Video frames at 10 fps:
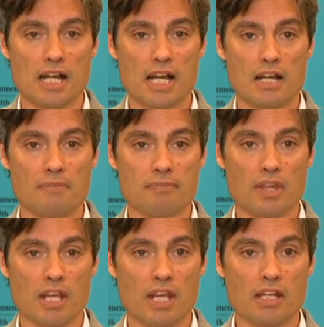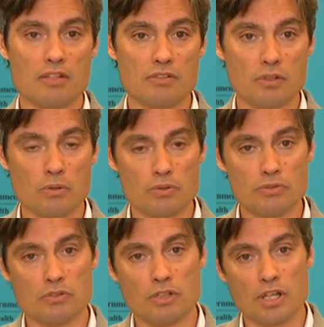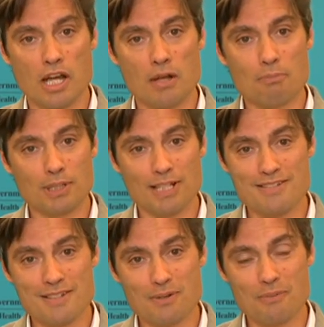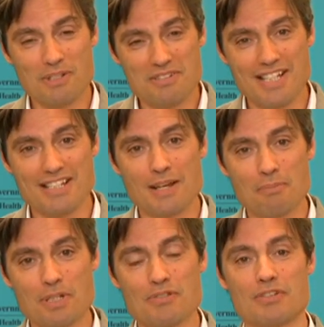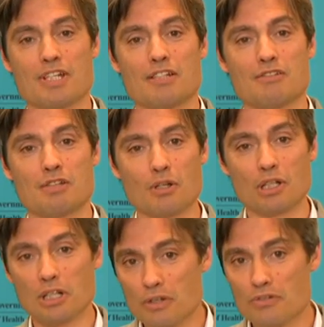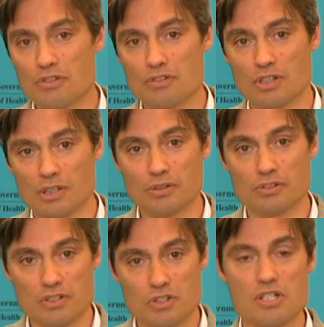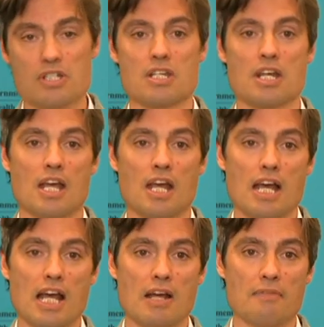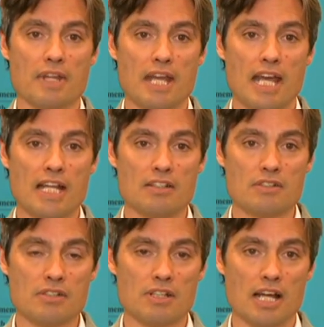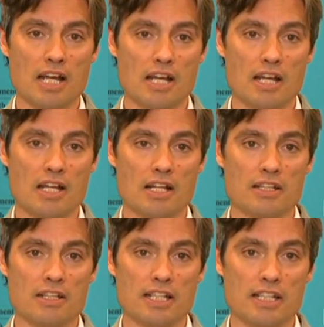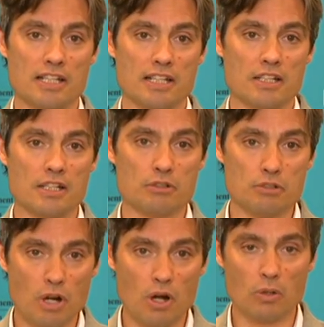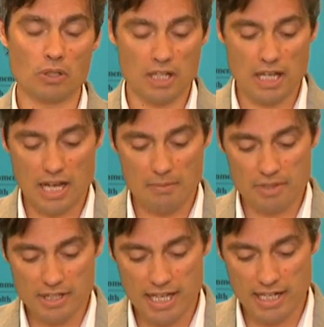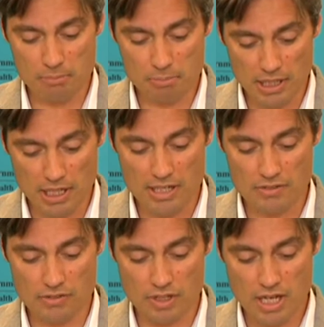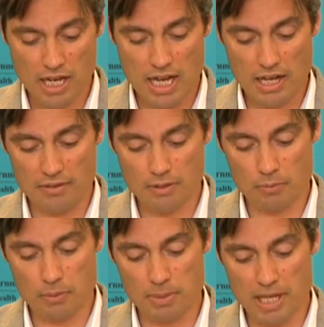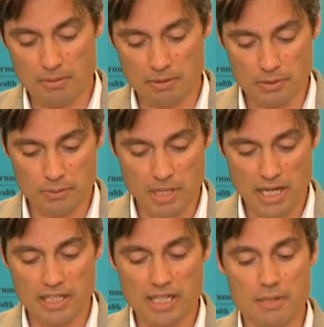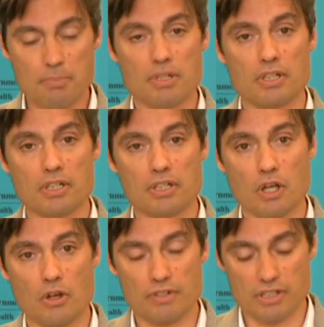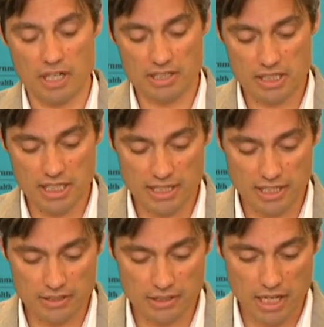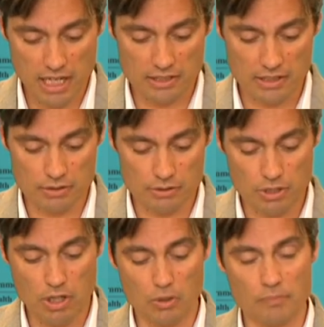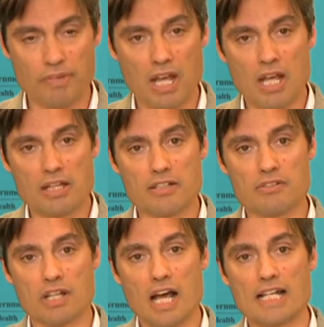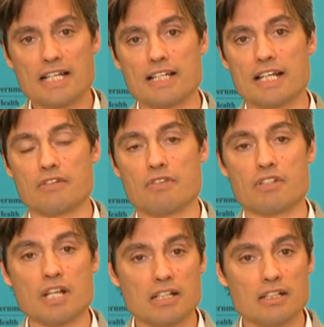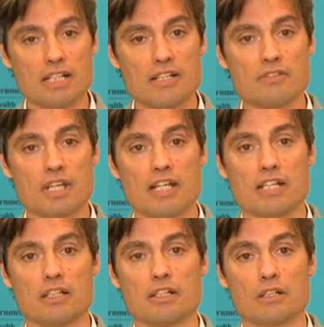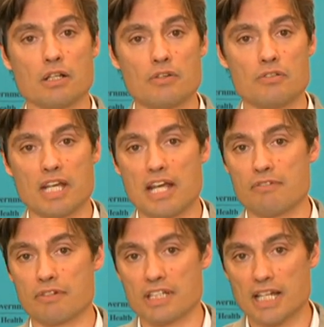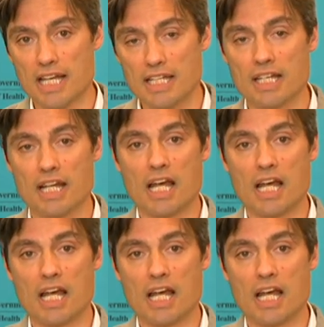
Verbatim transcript: Um, it is, of course, uh, pleasing when we see numbers so close to single digits um, and uh, the control um, that that implies uh, that we'll be able to keep COVID 19 under, under control. This light at the end of the tunnel is getting closer every day.